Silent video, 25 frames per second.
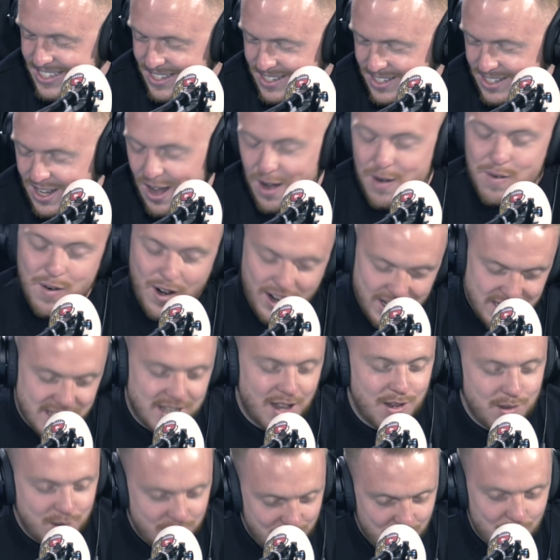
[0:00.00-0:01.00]

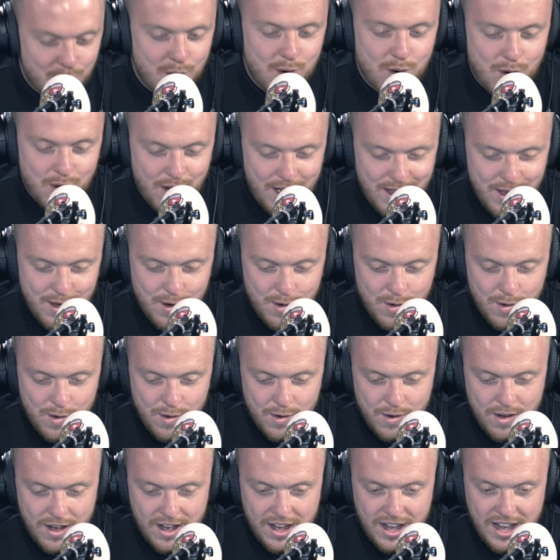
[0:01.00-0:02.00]
So
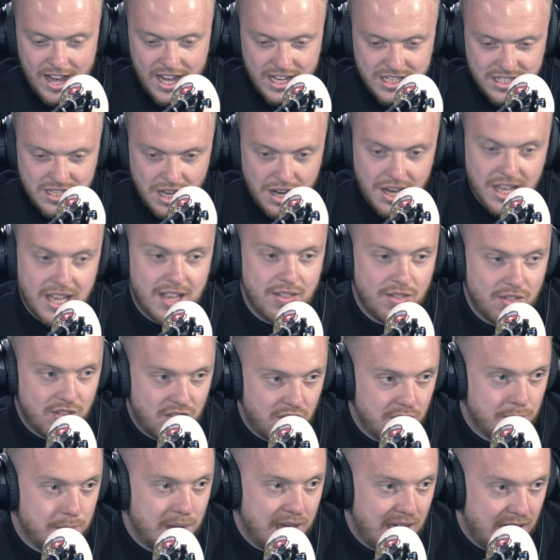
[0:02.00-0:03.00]
you're studying
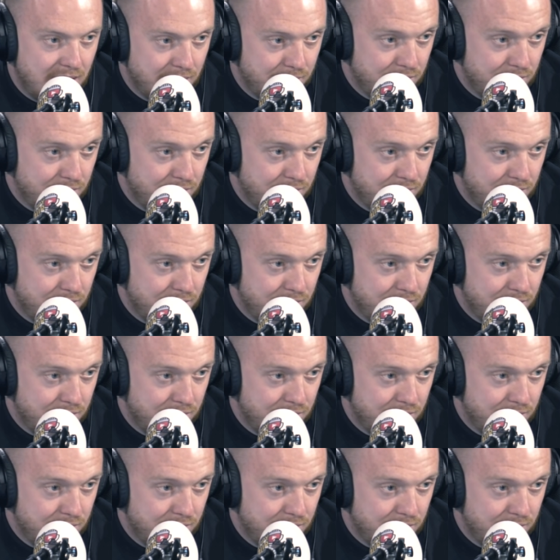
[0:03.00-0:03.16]
to be a